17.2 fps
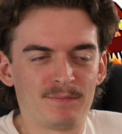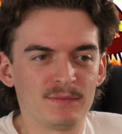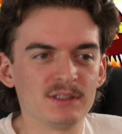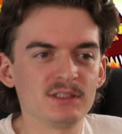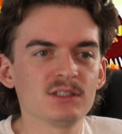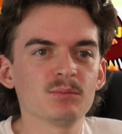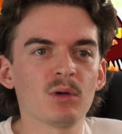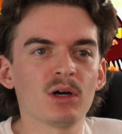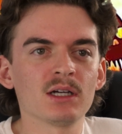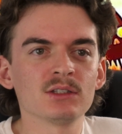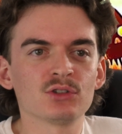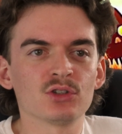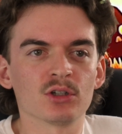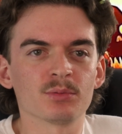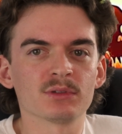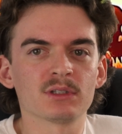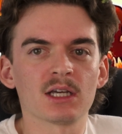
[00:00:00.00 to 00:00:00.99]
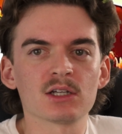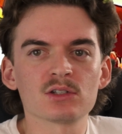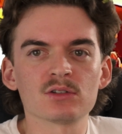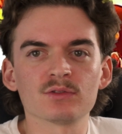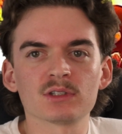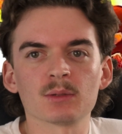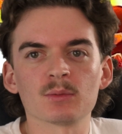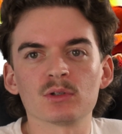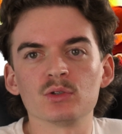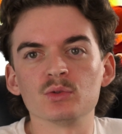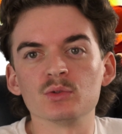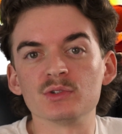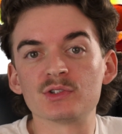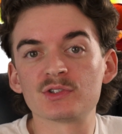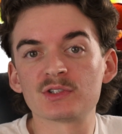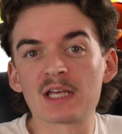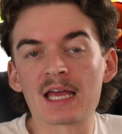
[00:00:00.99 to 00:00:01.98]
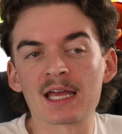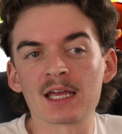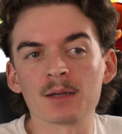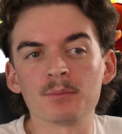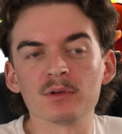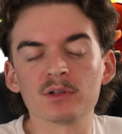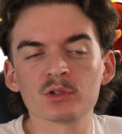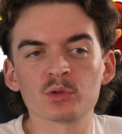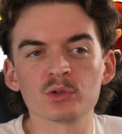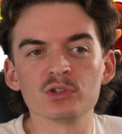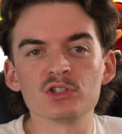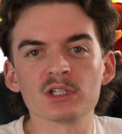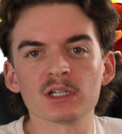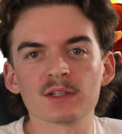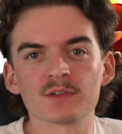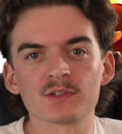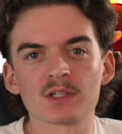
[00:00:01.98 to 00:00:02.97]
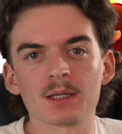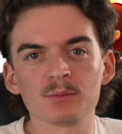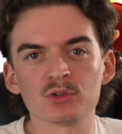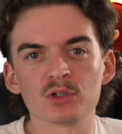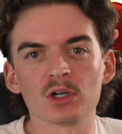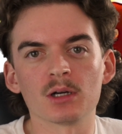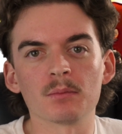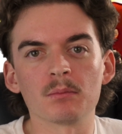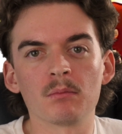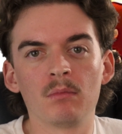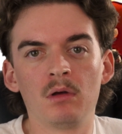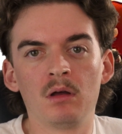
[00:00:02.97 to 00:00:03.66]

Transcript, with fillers: This is my interpretation of someone who is sad but cringing at the same time.